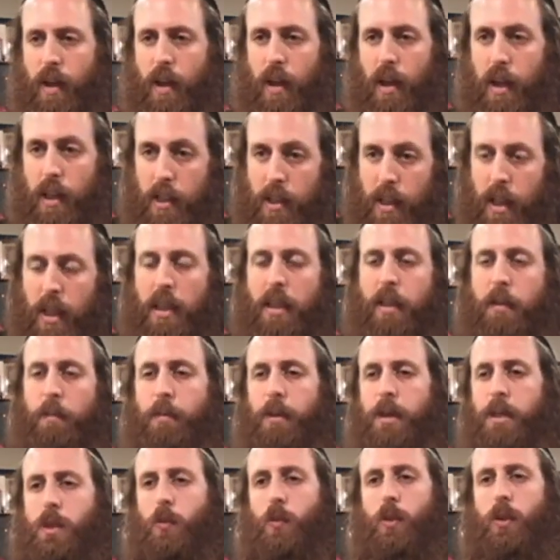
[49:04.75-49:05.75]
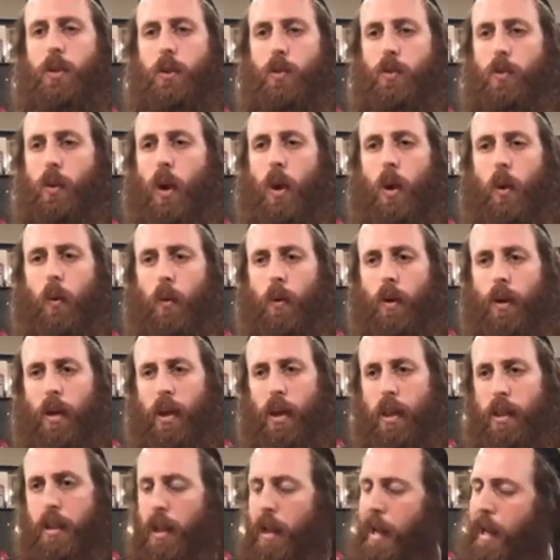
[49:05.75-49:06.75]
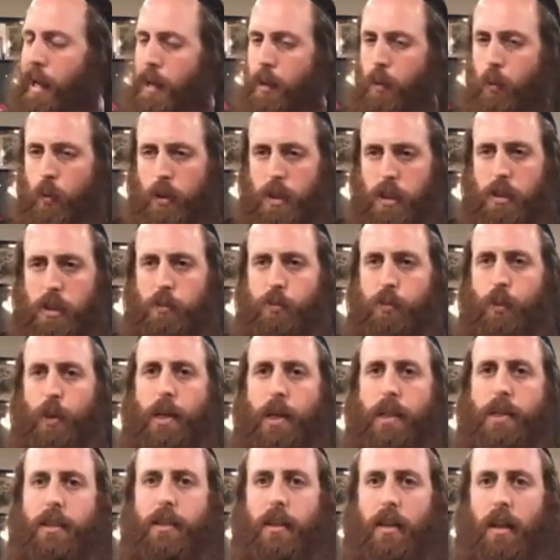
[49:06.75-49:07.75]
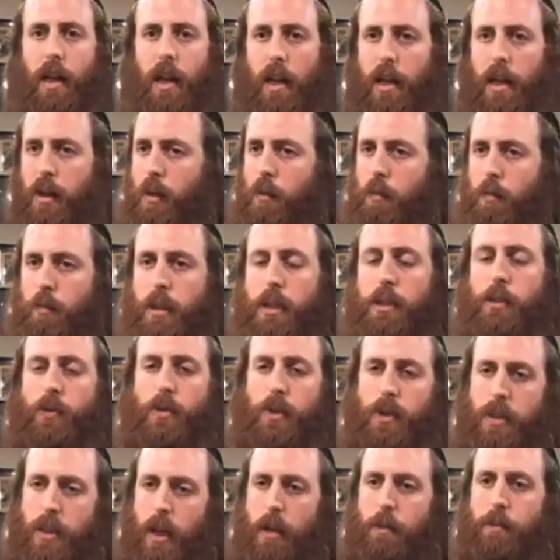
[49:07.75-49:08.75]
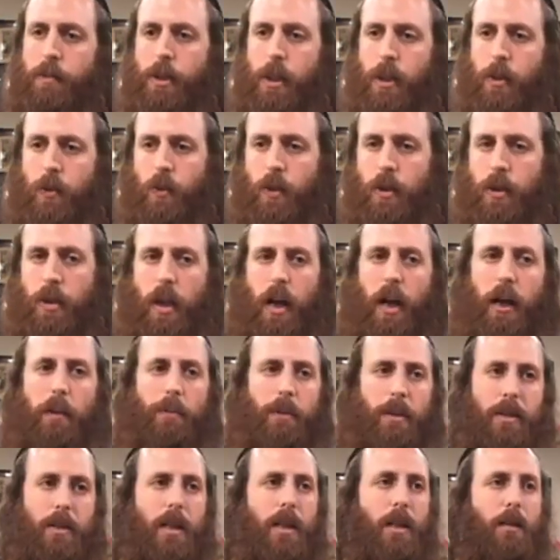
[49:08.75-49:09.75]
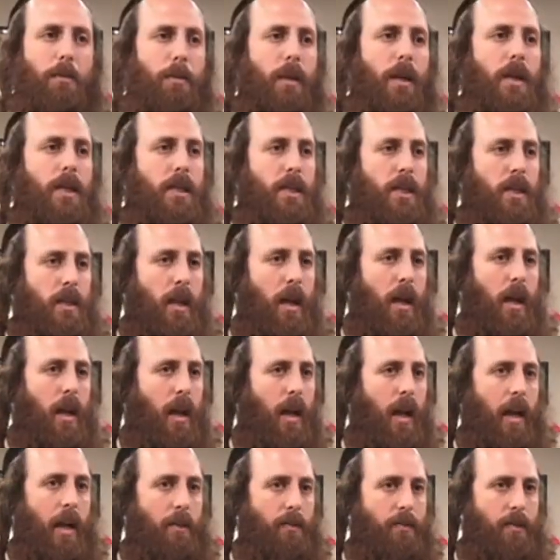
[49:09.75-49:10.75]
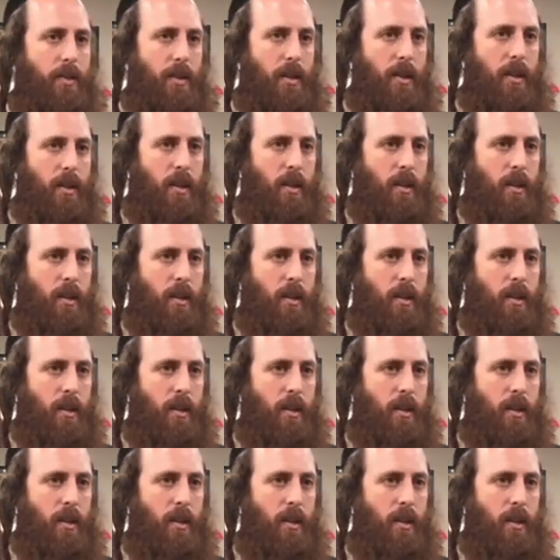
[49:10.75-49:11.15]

And then the peace will grow and the light will spread and complete redemption will come and take place in our lives.